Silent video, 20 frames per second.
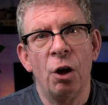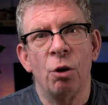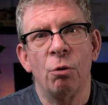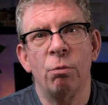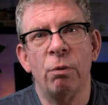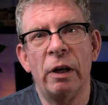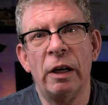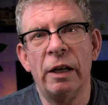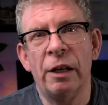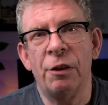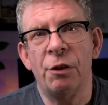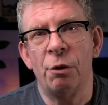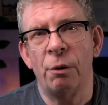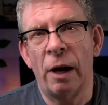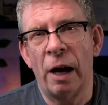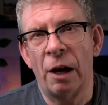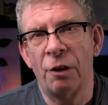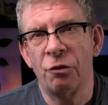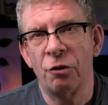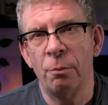Really,
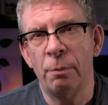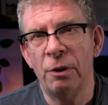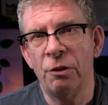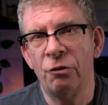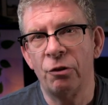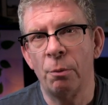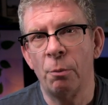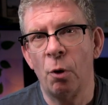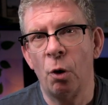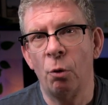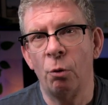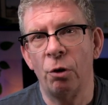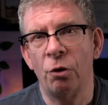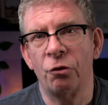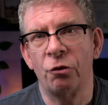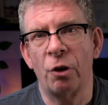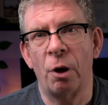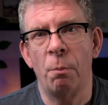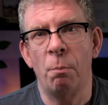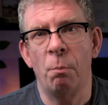there has to be some
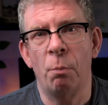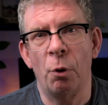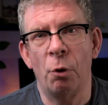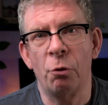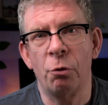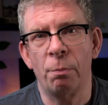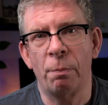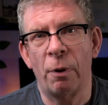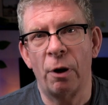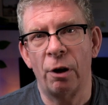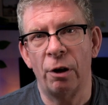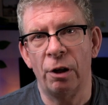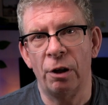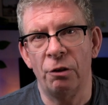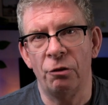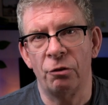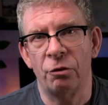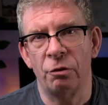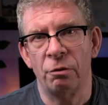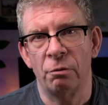onus on both
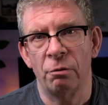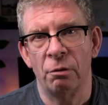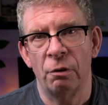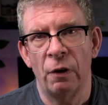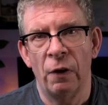parties,